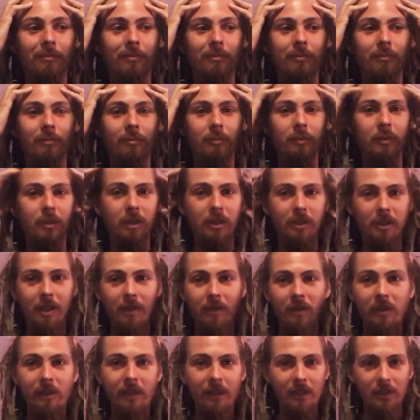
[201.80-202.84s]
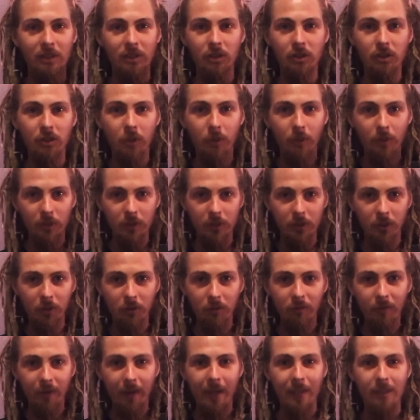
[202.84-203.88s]
because everything is just going so
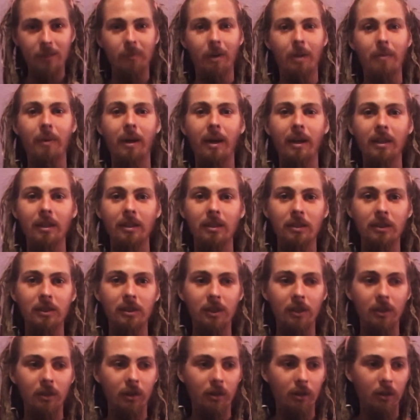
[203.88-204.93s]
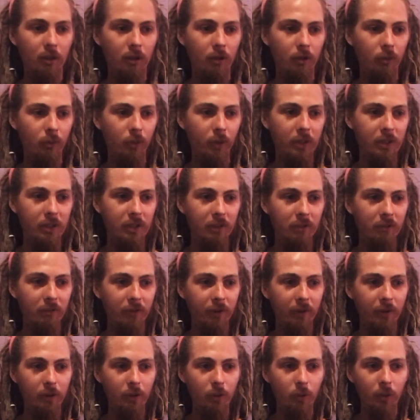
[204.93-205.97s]
fast. My mind is racing
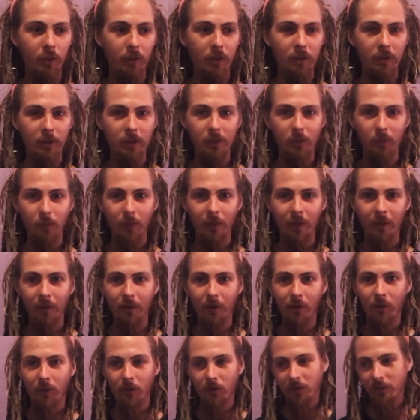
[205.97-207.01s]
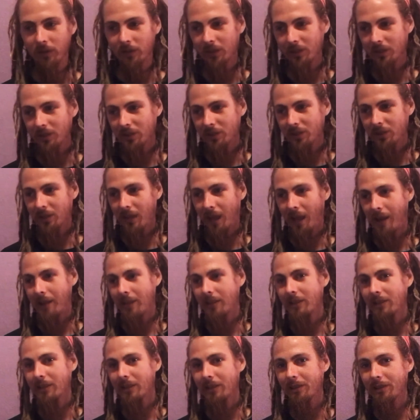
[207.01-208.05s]
very quickly with all these
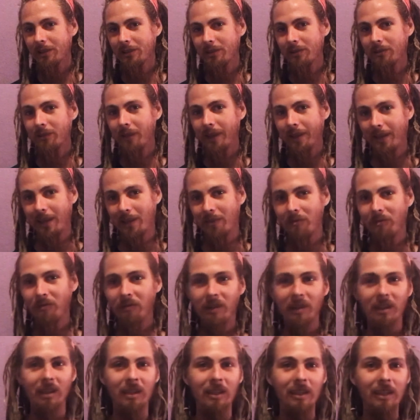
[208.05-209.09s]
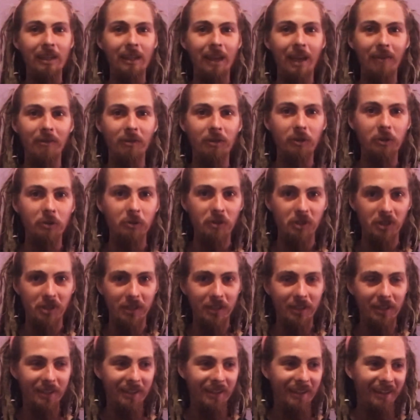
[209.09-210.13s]
ideas of like infinity and
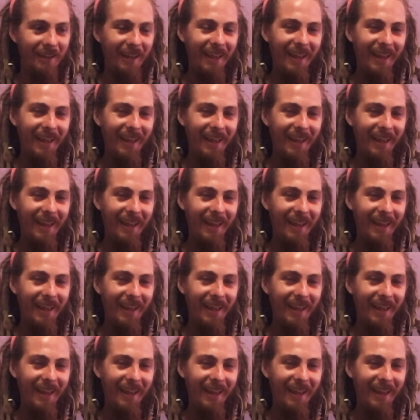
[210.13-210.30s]
evolution, and